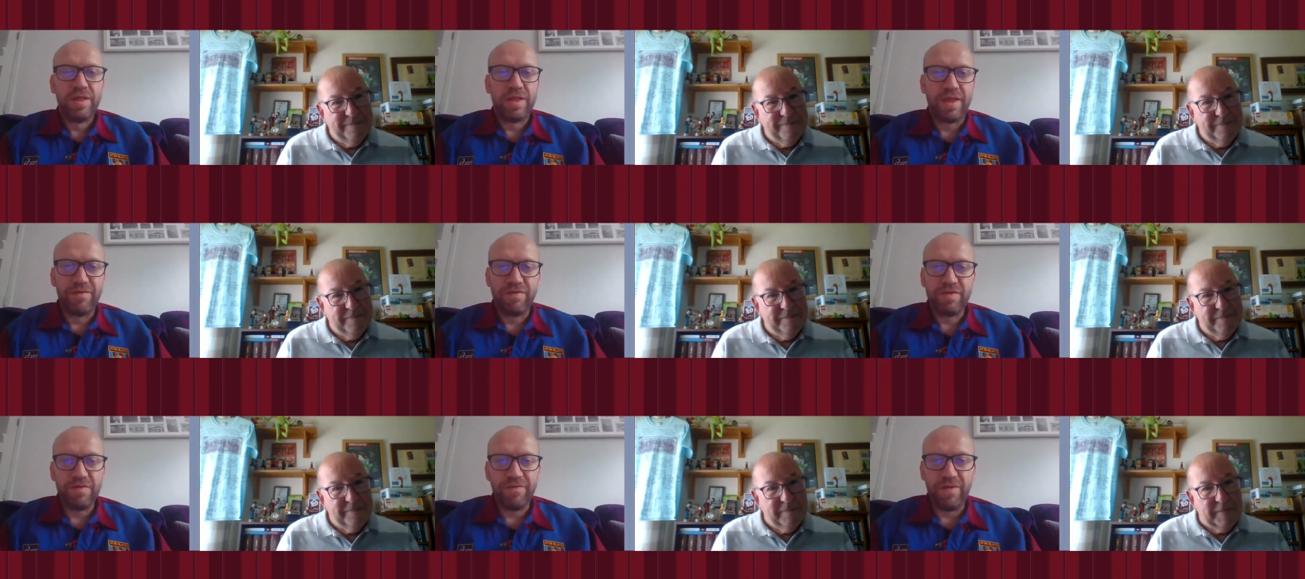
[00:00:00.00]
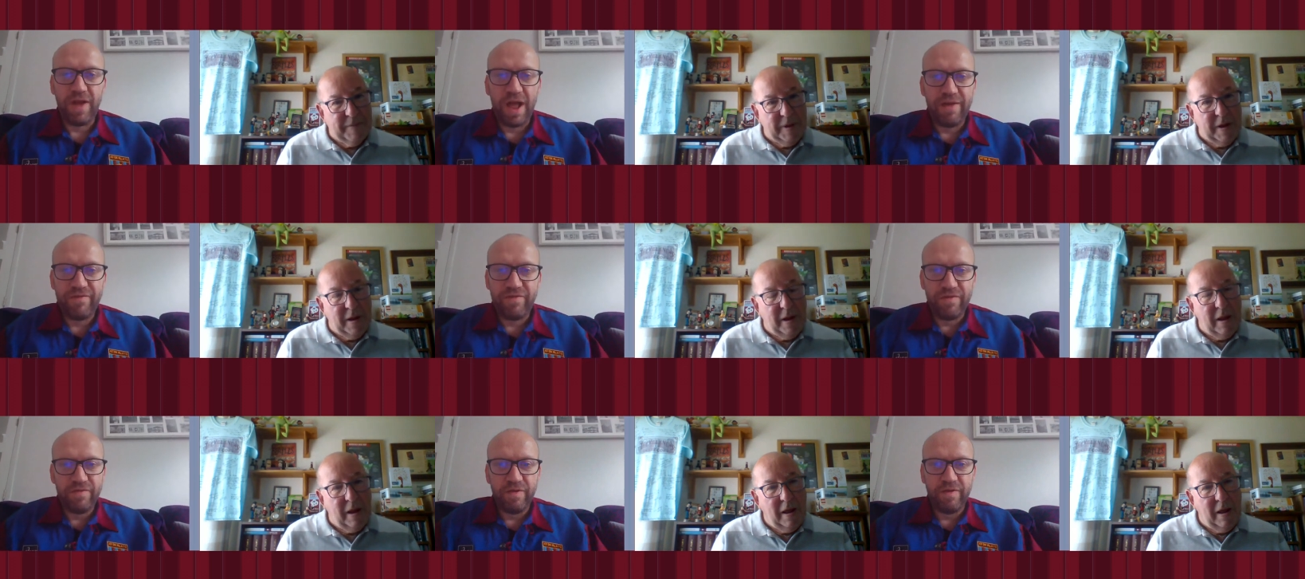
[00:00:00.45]
Speaker 1: Give us a
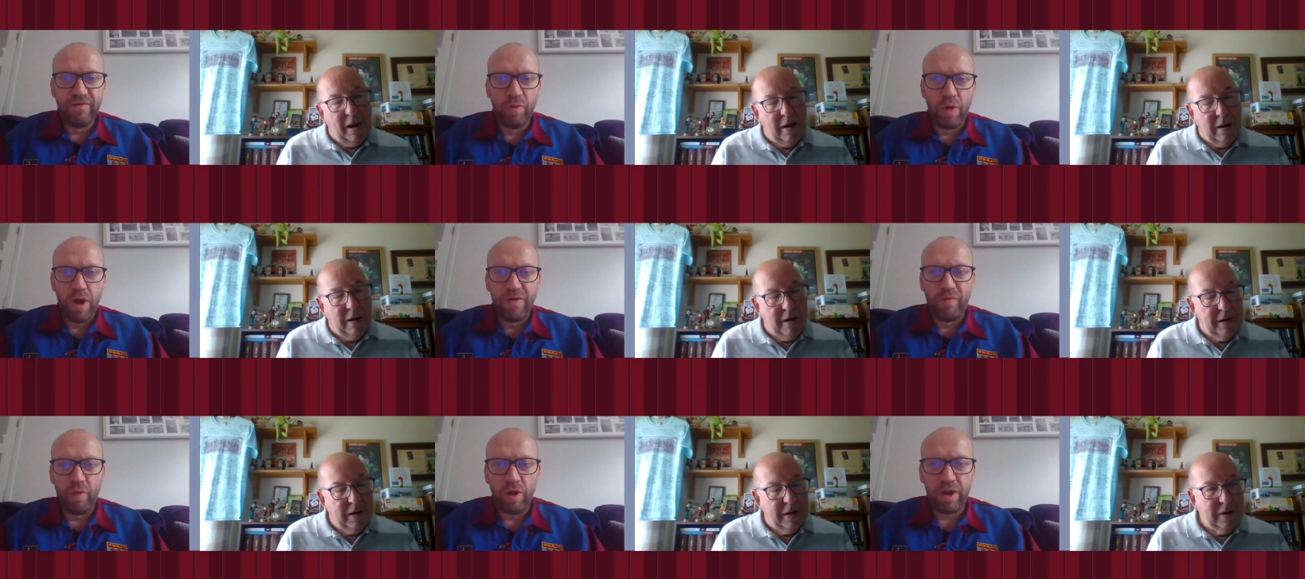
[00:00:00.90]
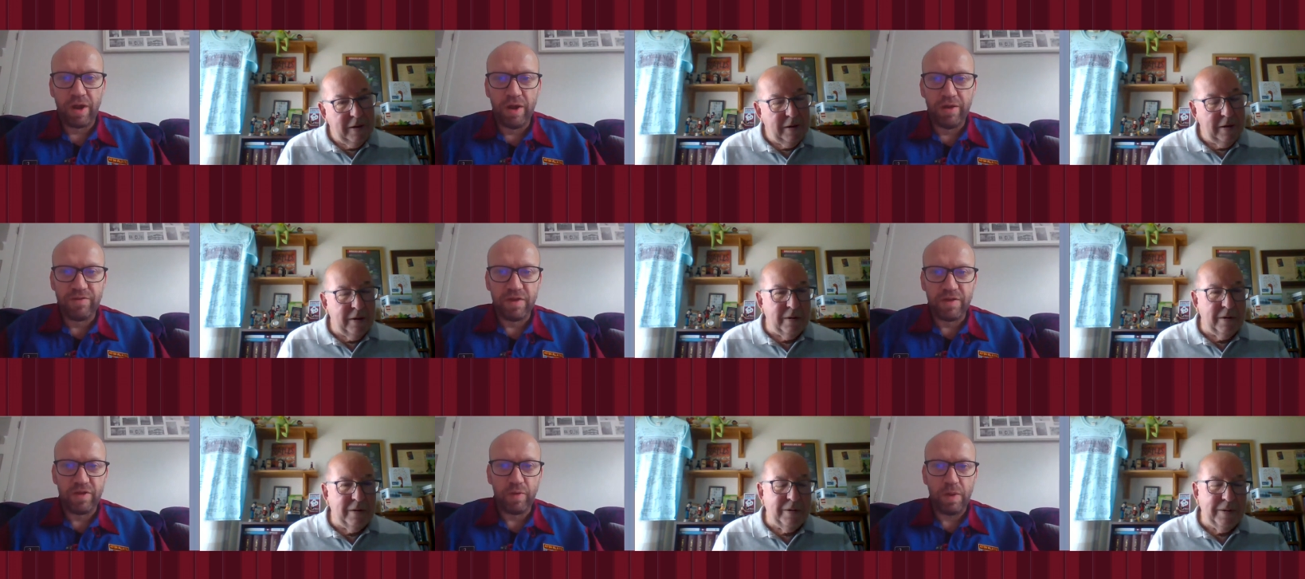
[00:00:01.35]
flavour of, what, of what
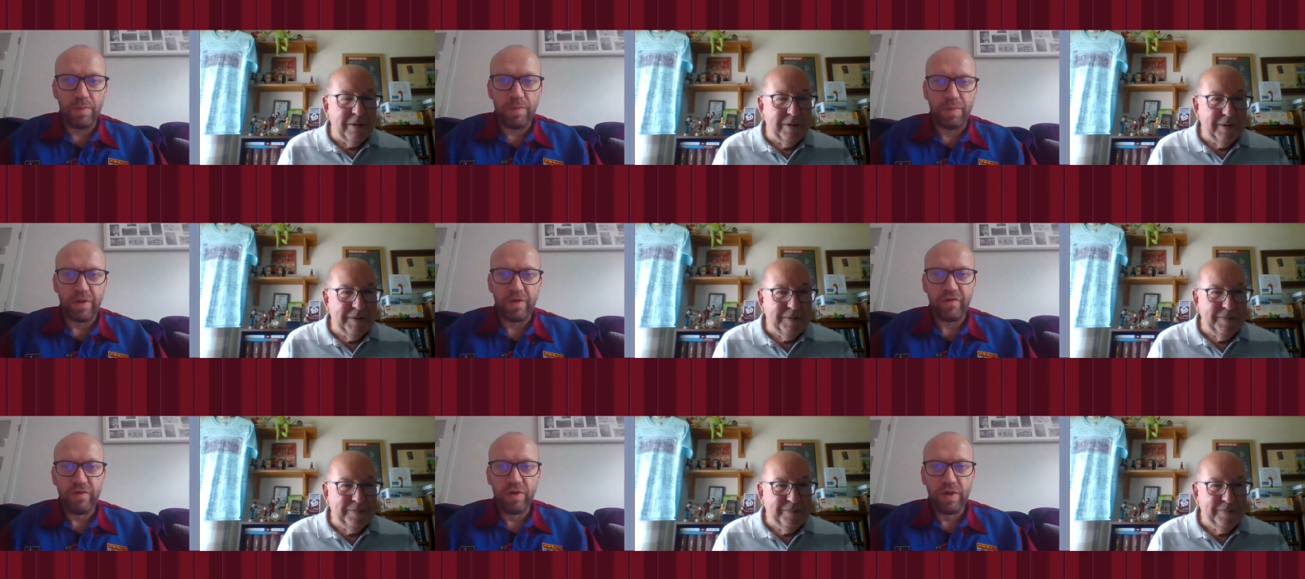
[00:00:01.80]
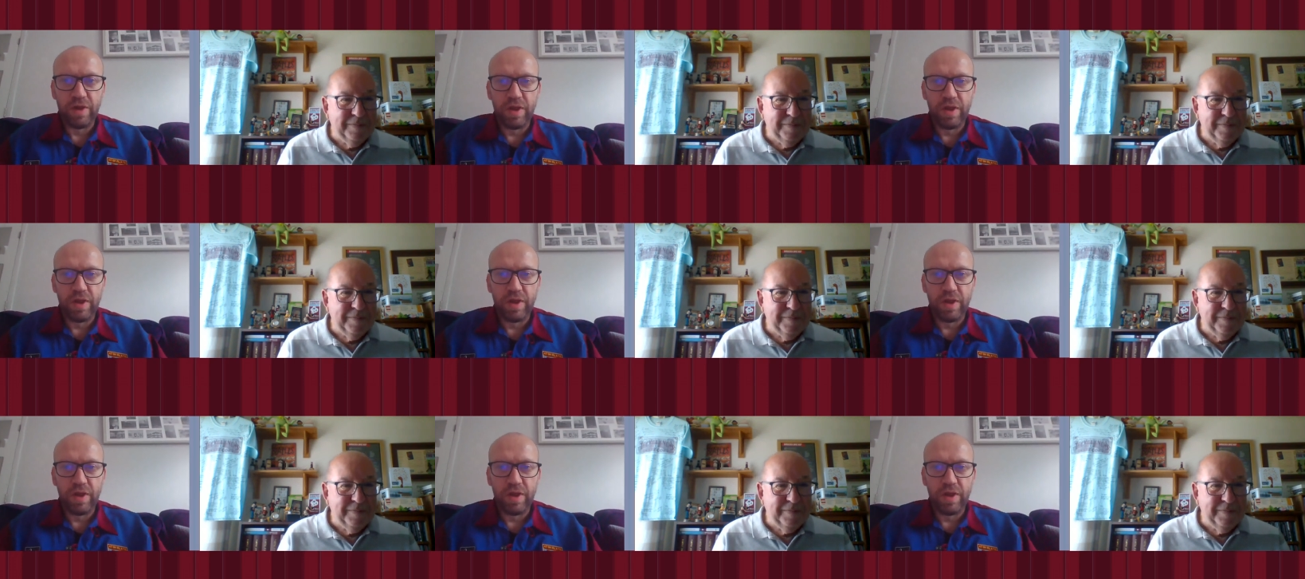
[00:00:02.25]
goes oh, into it, Bish.